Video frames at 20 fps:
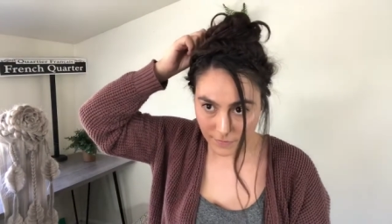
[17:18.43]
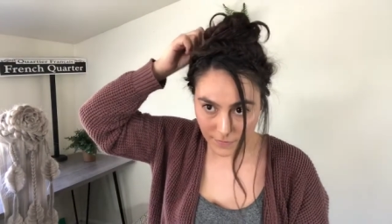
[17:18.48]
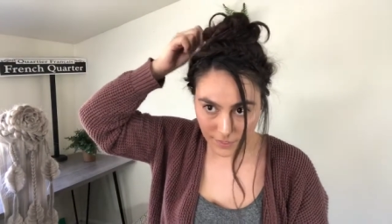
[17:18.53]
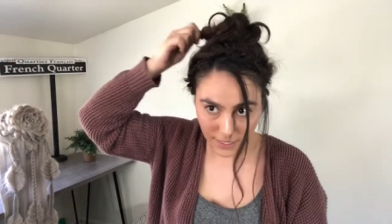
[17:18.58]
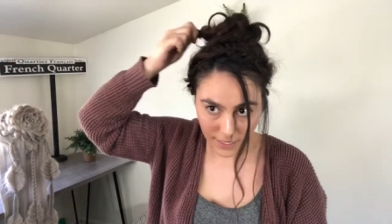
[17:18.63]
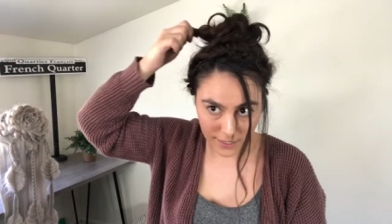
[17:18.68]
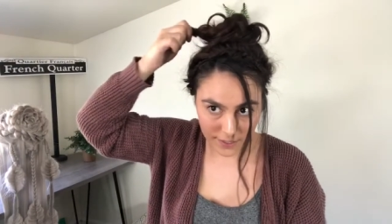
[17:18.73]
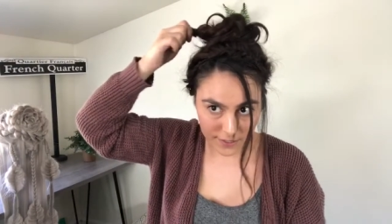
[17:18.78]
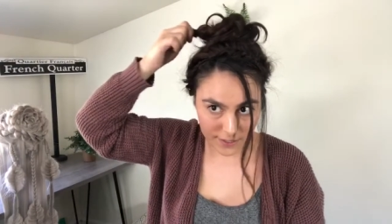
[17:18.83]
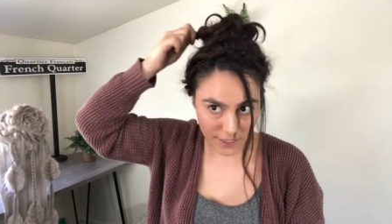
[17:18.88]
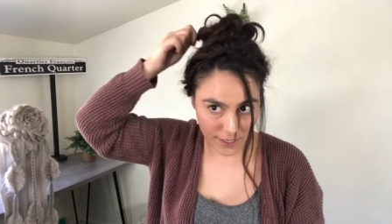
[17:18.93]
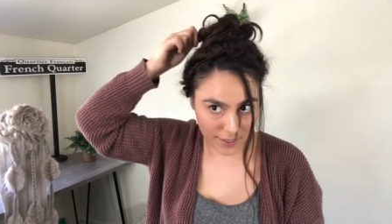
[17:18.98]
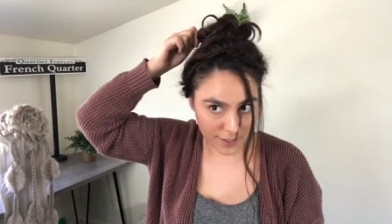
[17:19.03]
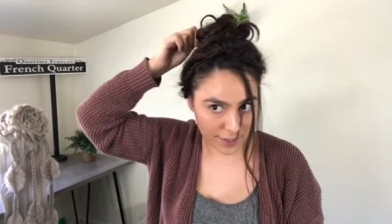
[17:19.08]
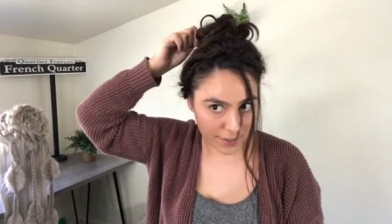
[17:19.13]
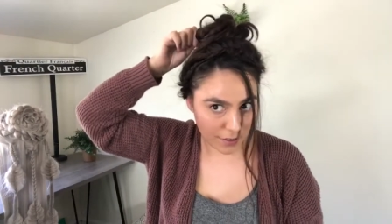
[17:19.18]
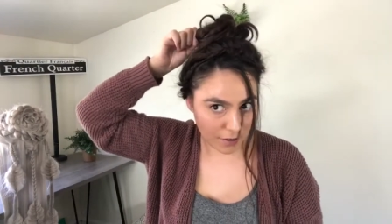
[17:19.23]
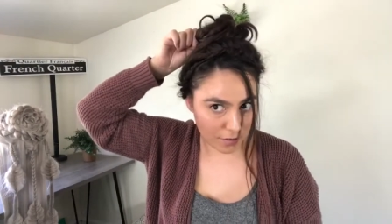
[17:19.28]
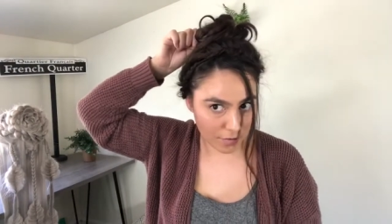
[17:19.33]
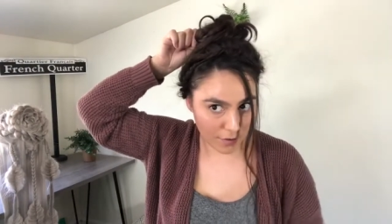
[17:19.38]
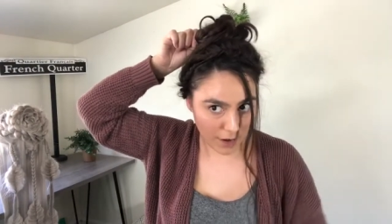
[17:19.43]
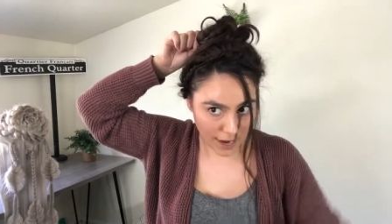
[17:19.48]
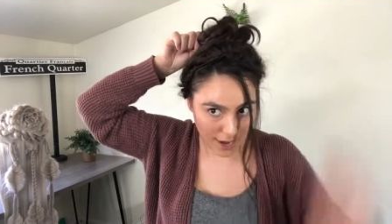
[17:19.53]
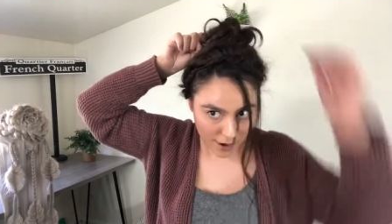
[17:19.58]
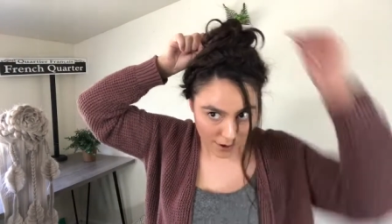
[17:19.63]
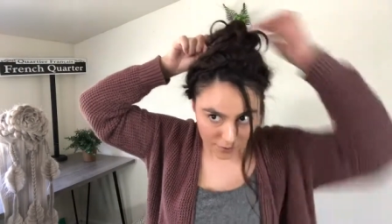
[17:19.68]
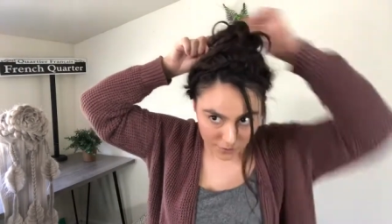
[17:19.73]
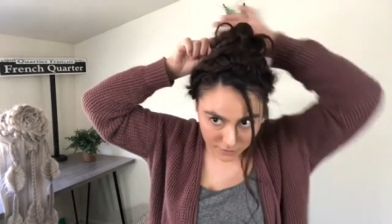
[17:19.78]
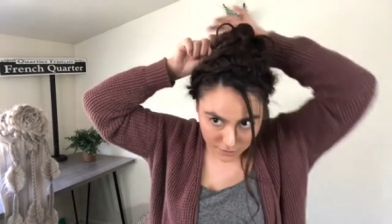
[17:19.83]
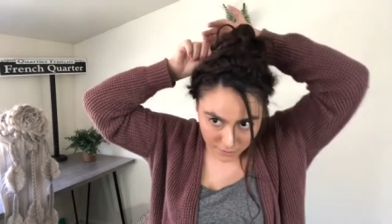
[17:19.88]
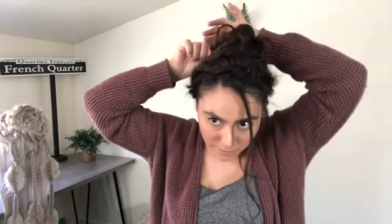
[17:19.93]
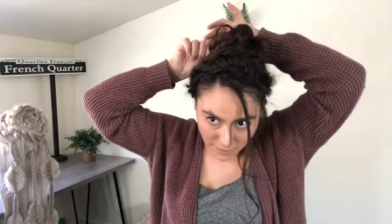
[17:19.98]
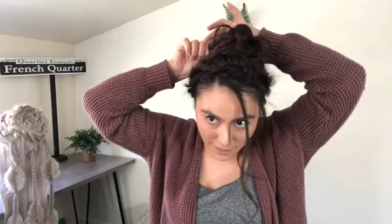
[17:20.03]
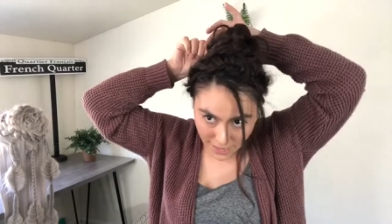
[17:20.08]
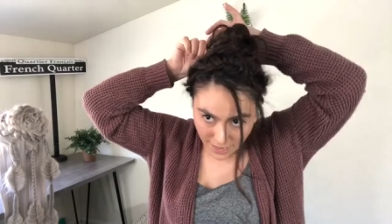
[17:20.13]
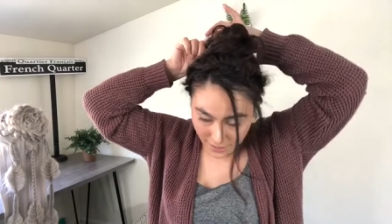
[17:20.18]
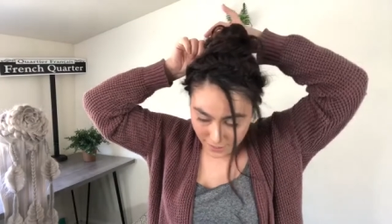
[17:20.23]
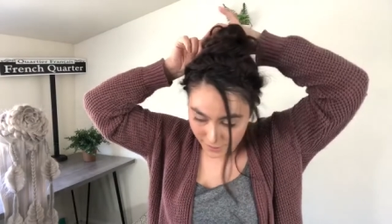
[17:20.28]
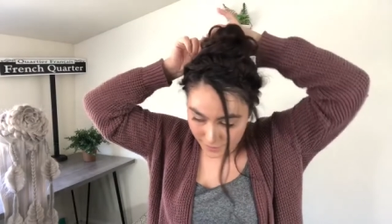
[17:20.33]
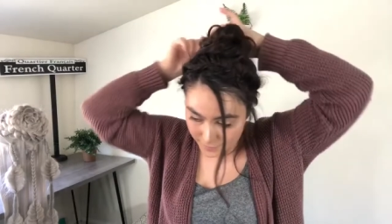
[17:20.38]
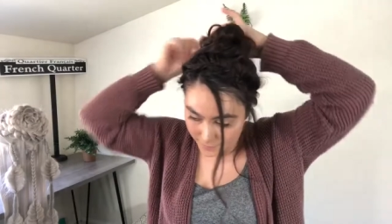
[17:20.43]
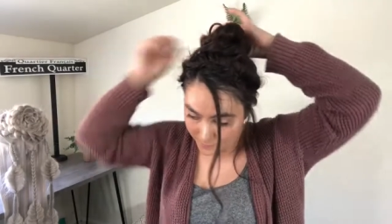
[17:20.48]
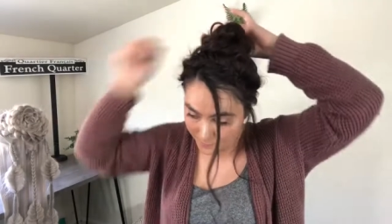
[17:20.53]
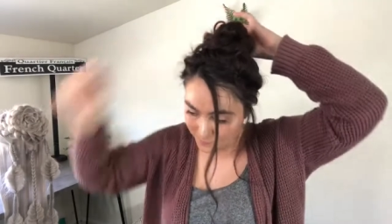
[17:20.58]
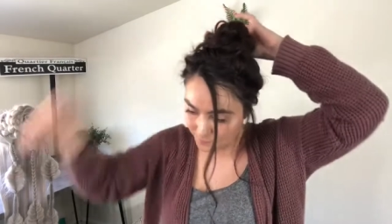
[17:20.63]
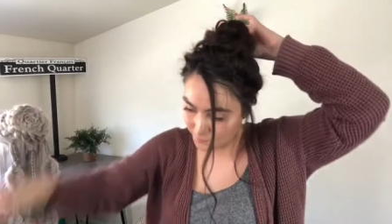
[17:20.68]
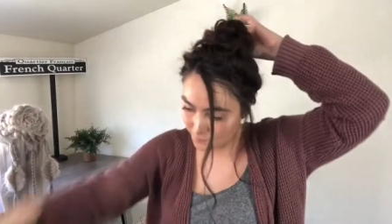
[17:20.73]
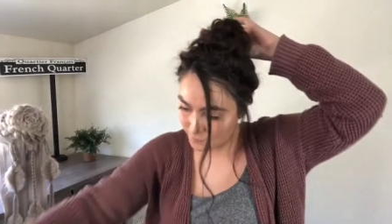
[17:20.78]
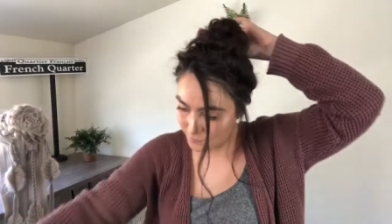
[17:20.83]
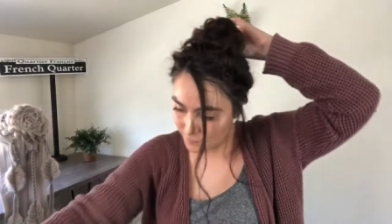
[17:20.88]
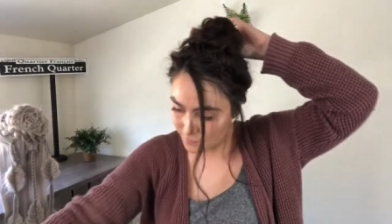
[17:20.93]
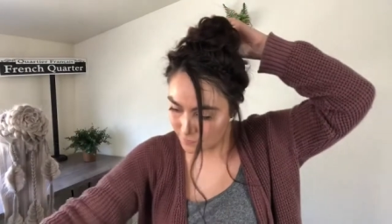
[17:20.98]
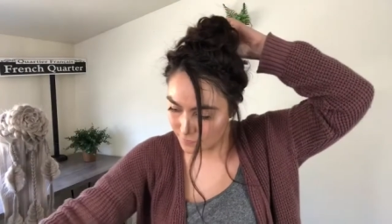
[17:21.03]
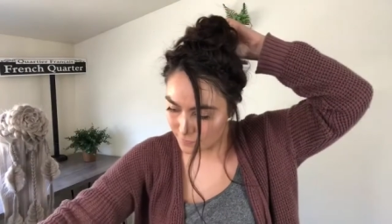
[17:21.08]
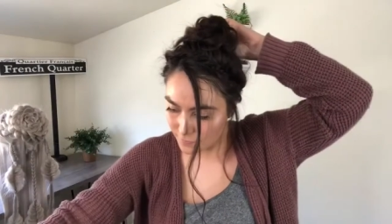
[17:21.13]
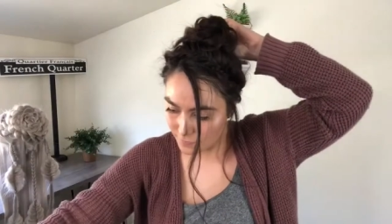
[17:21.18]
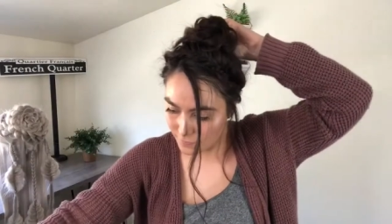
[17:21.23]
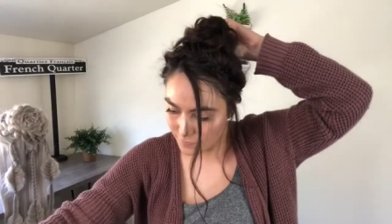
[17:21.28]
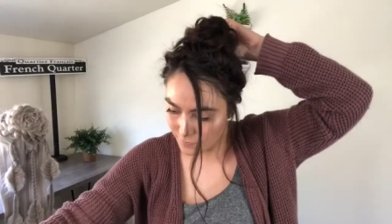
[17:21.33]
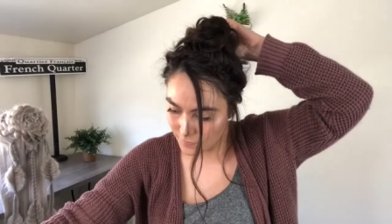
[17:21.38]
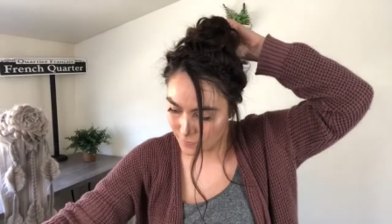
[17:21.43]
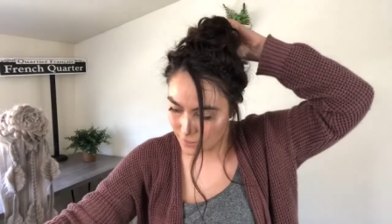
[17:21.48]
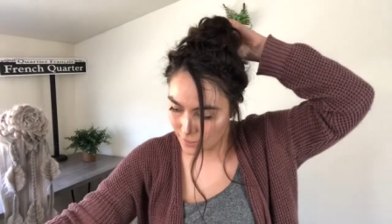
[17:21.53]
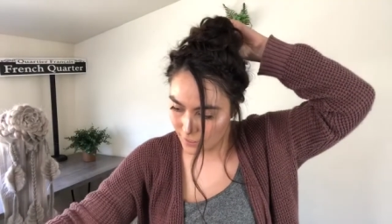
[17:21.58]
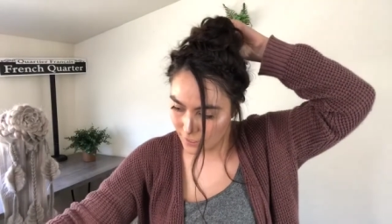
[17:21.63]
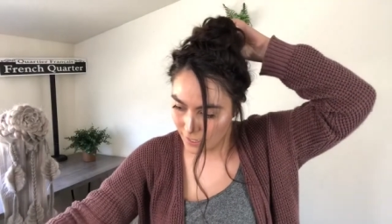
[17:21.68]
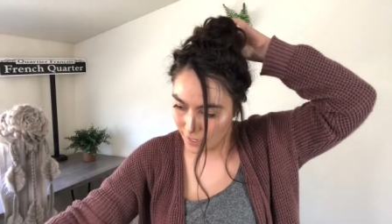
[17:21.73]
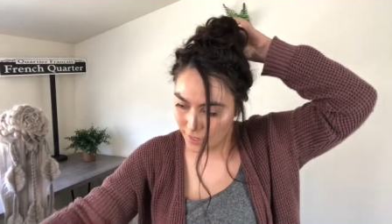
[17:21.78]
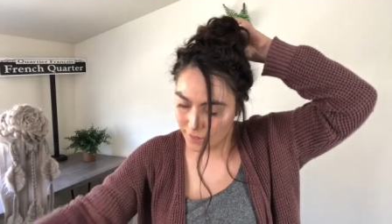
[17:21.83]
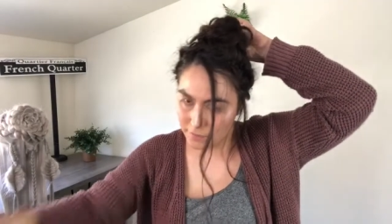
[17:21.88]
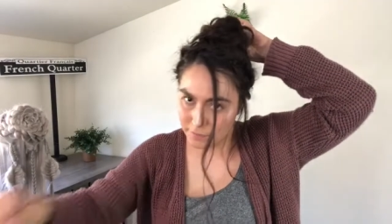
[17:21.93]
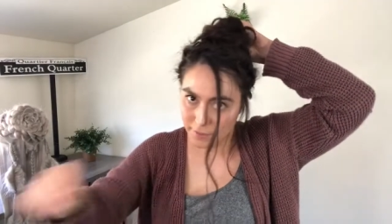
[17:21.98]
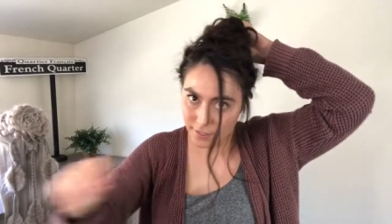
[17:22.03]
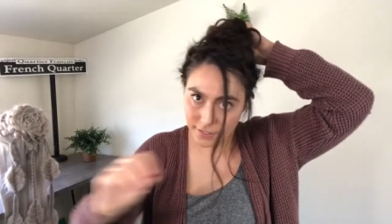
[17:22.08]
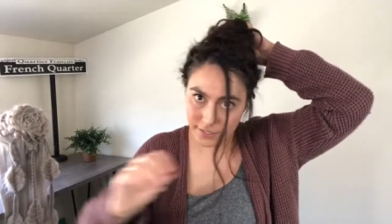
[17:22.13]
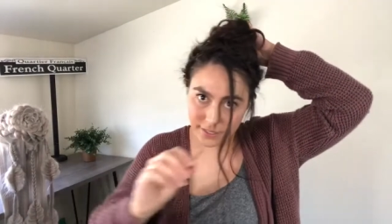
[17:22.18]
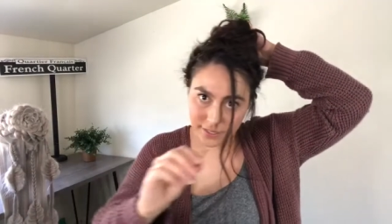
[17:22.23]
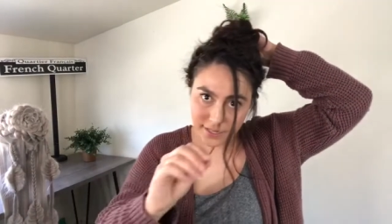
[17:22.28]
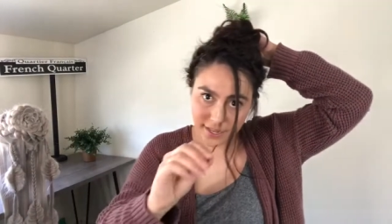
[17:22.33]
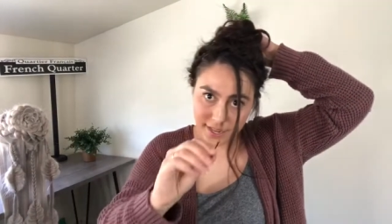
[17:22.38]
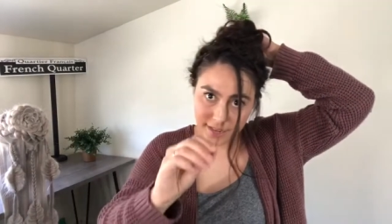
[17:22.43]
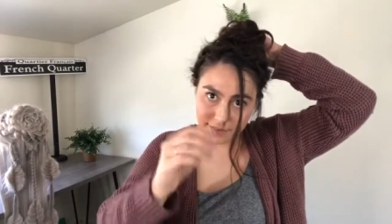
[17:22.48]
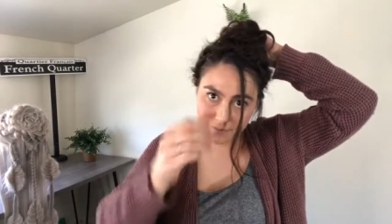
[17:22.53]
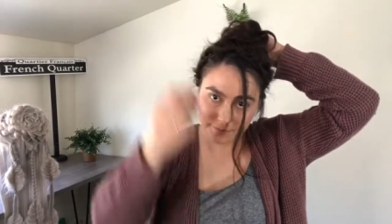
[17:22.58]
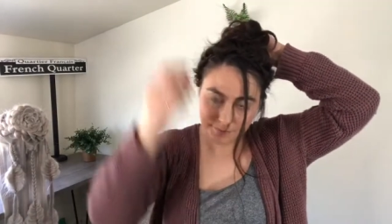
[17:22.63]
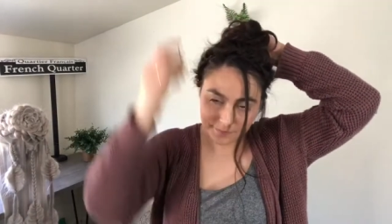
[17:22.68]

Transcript: And tuck it around the back. And pin it again.